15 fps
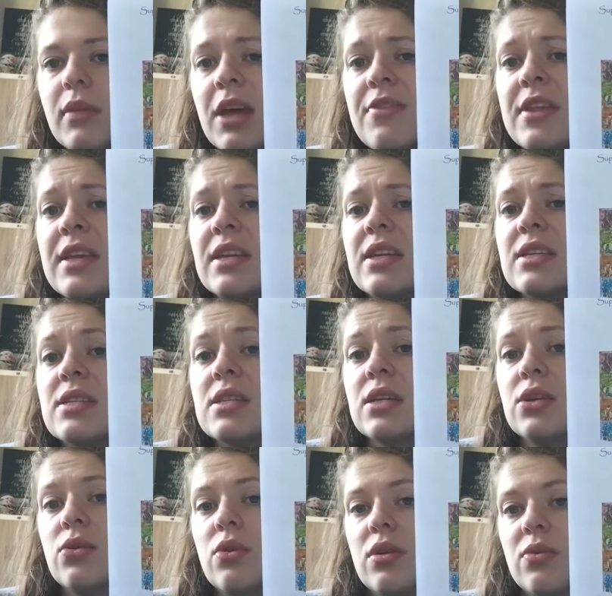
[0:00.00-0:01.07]
and then
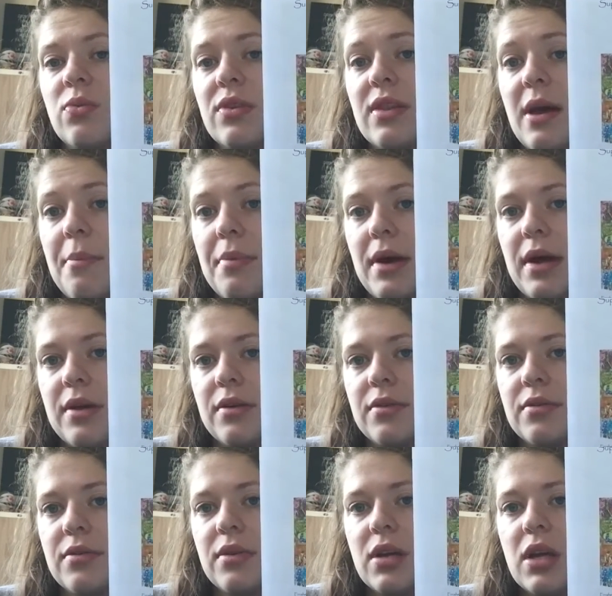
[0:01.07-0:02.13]
continue on with that
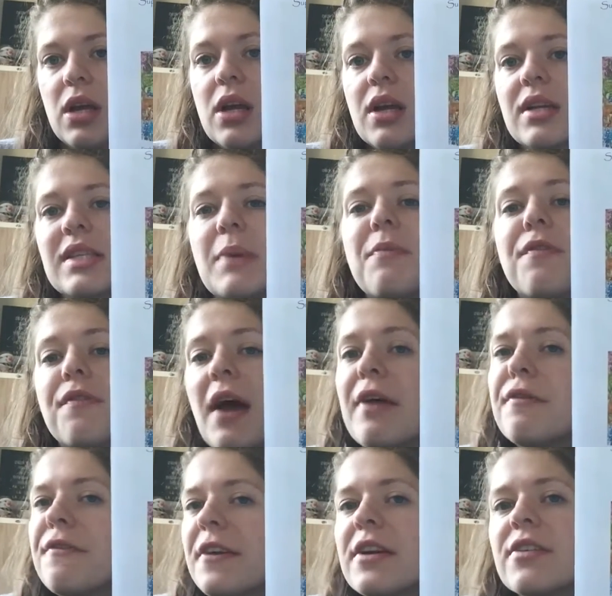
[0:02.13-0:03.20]
pattern, because I
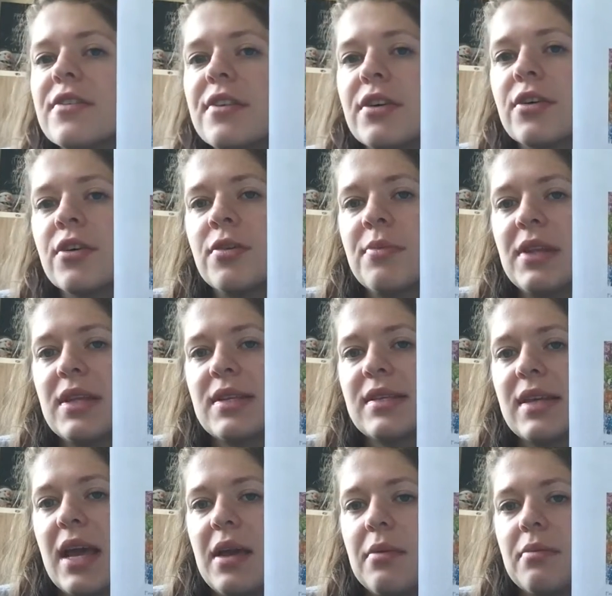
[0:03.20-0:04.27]
figure they're going to be the
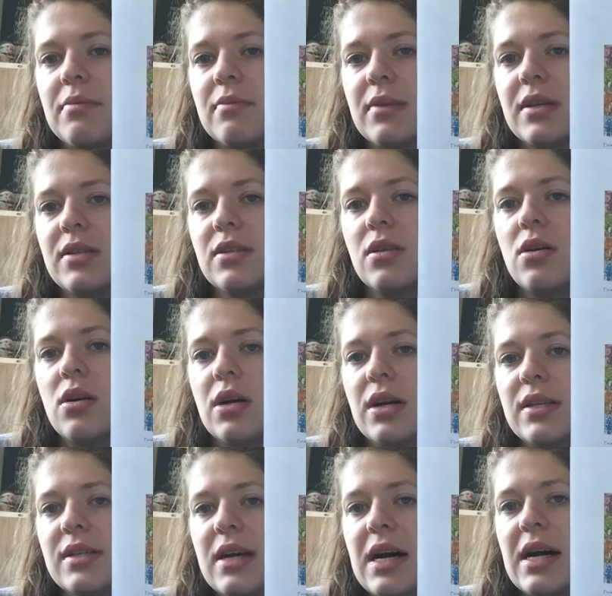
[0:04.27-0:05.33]
same as long
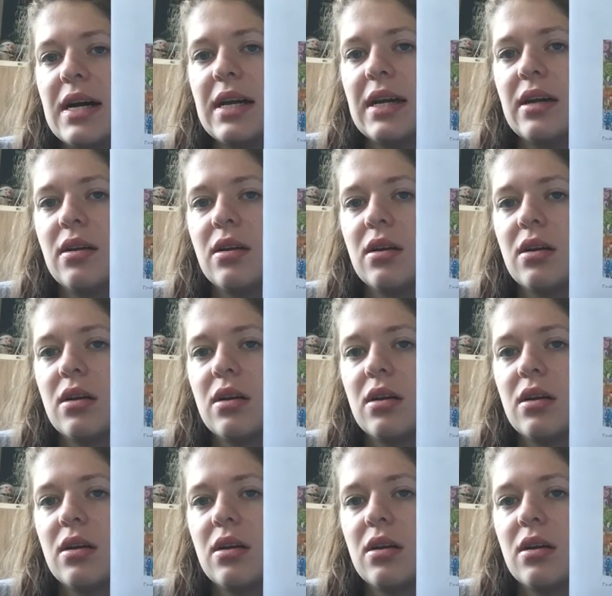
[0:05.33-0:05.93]
as I